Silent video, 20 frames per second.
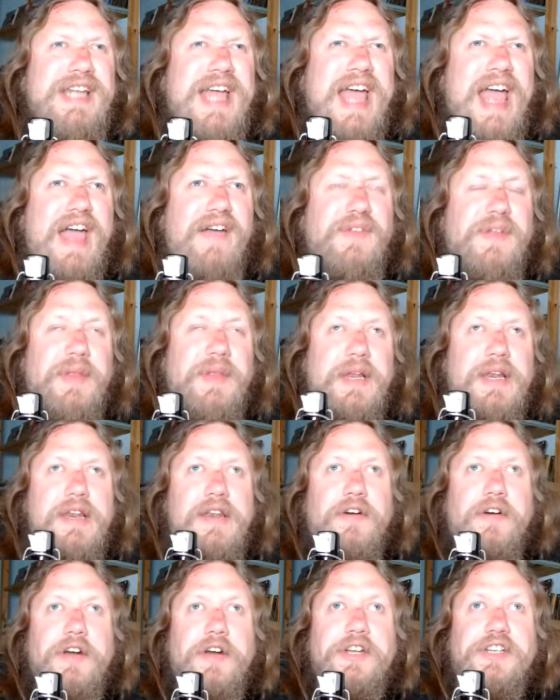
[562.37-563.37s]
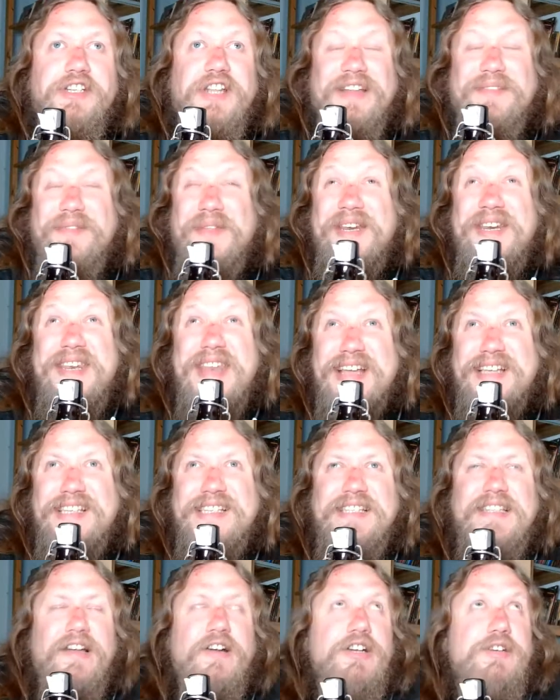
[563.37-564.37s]
and after the
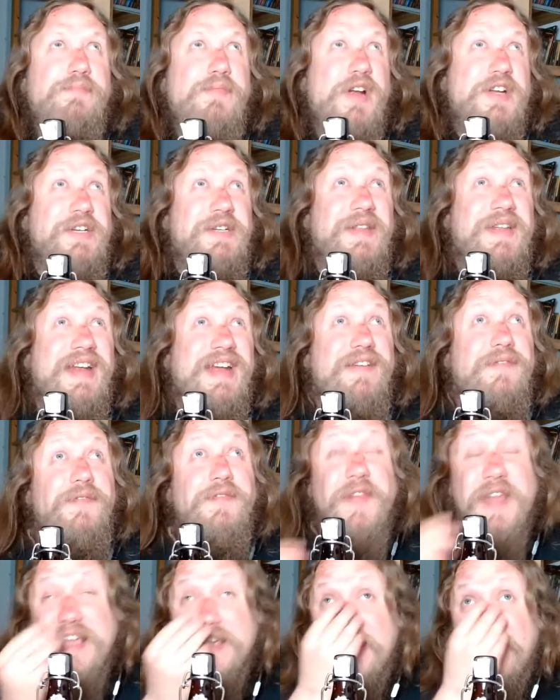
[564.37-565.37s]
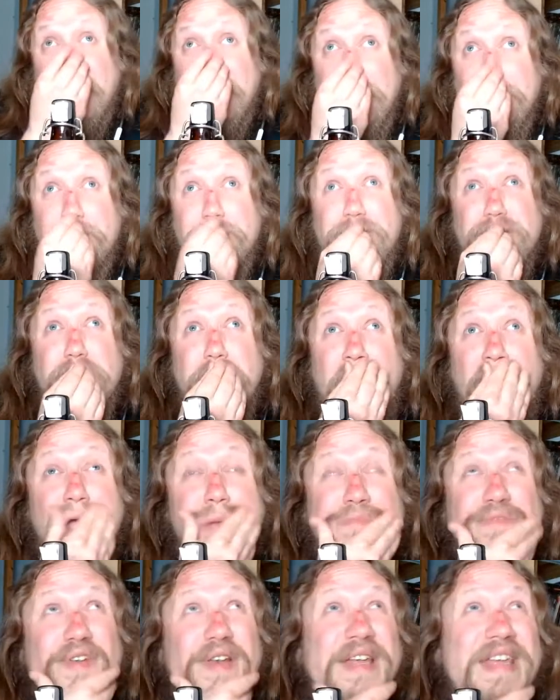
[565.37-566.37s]
next large project that I think I'll
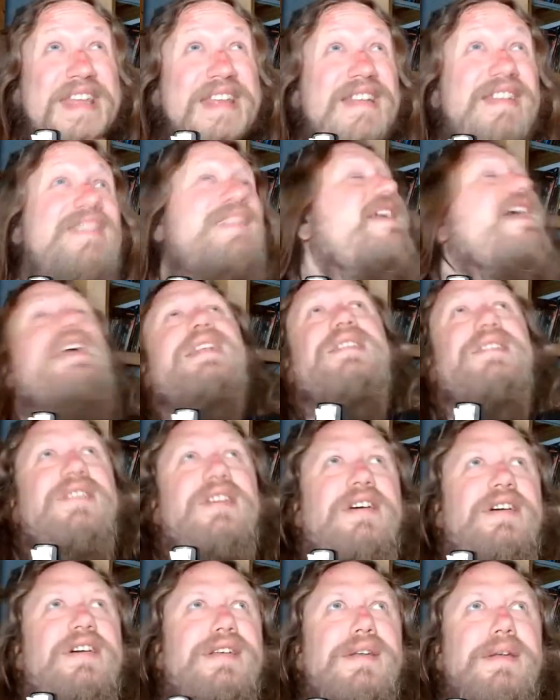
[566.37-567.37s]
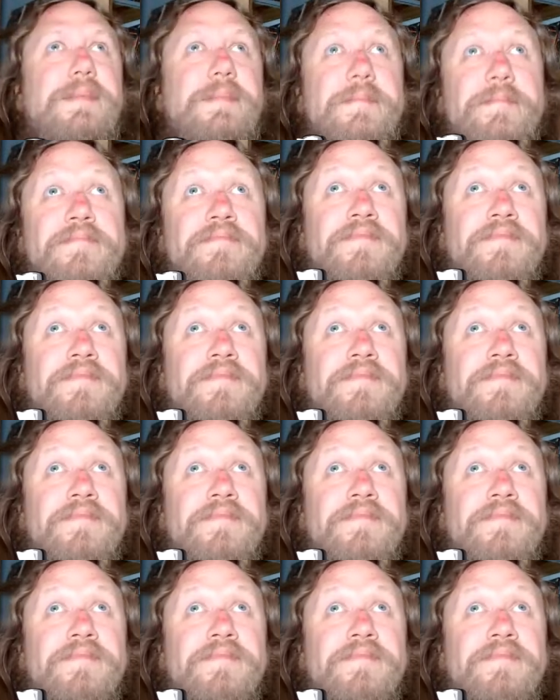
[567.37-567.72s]
hopefully get done